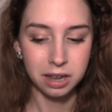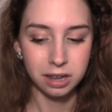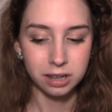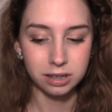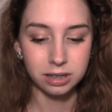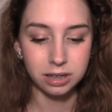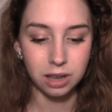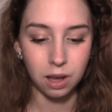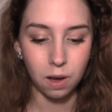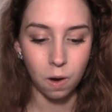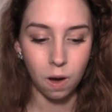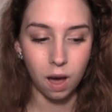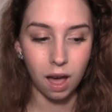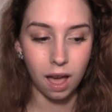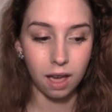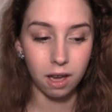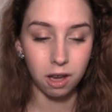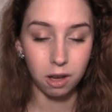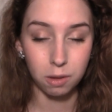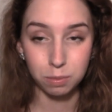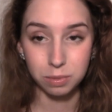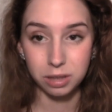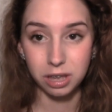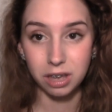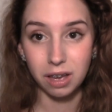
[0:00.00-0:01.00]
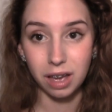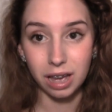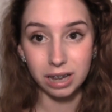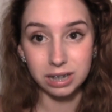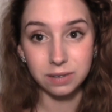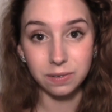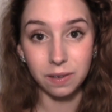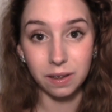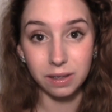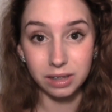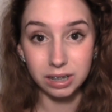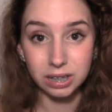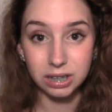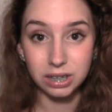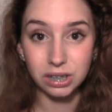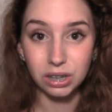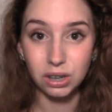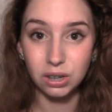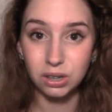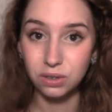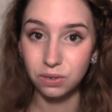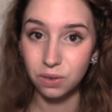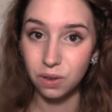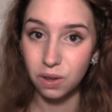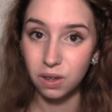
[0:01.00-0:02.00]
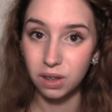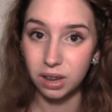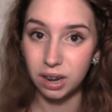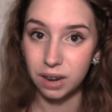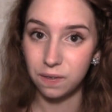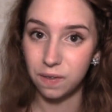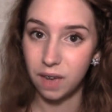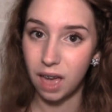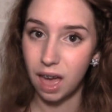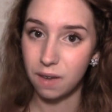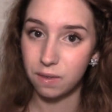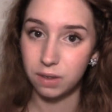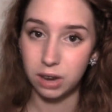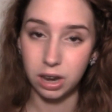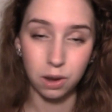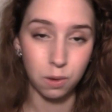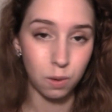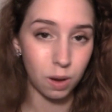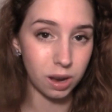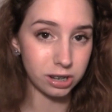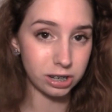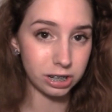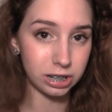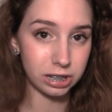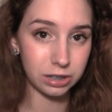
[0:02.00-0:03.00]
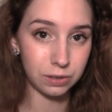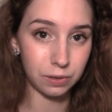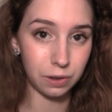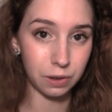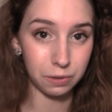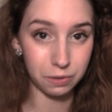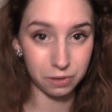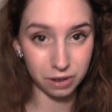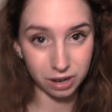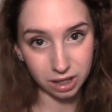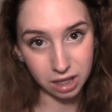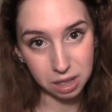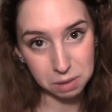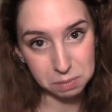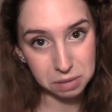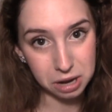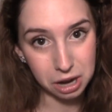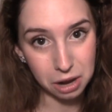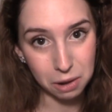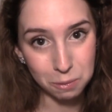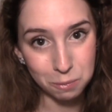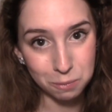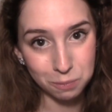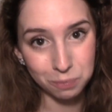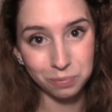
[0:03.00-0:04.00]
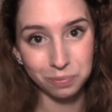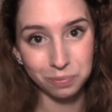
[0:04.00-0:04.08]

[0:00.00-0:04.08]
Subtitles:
So I hope that you guys found this useful, and if you have any questions, feel free to let me know.